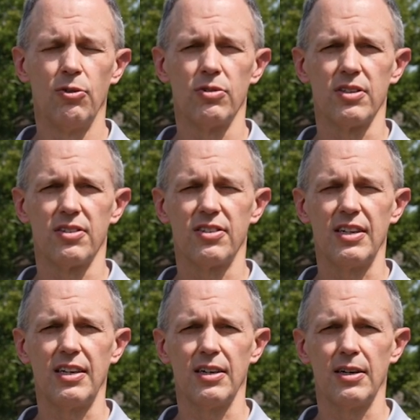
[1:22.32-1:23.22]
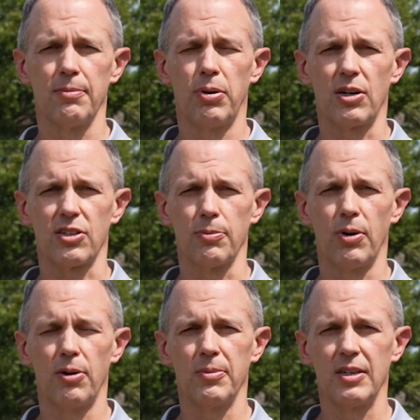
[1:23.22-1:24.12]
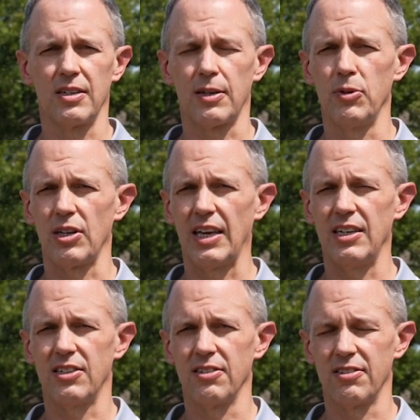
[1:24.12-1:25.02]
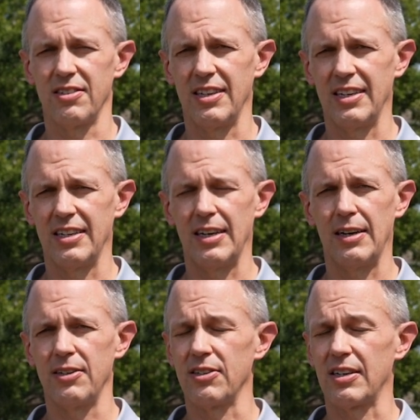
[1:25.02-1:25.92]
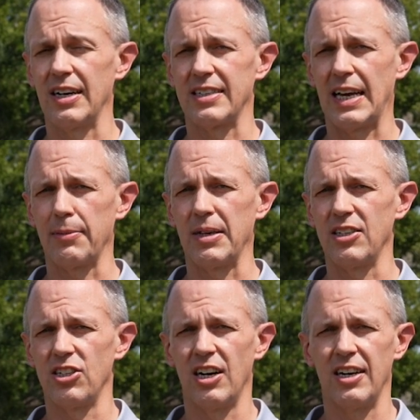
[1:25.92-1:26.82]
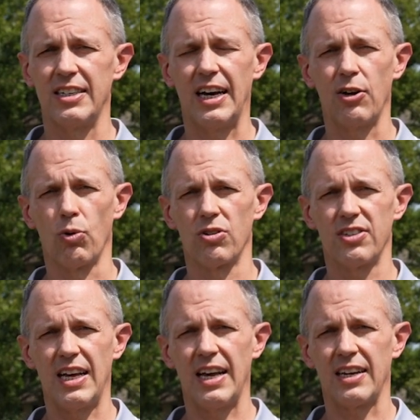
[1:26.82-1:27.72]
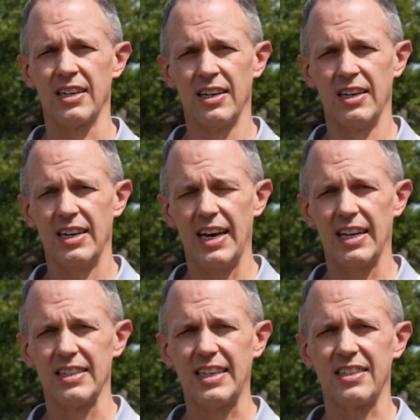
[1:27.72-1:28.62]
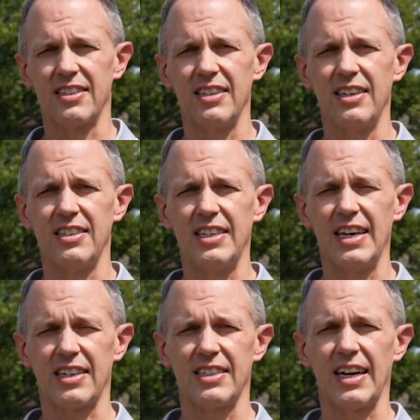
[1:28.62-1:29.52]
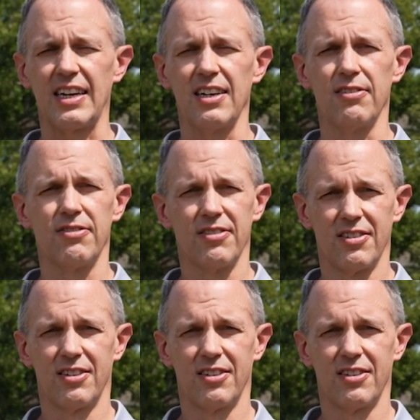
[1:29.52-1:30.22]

with the City uh, Parks Department and Communications, and uh, you can contact me at john.orsag at leaguecitytx.gov.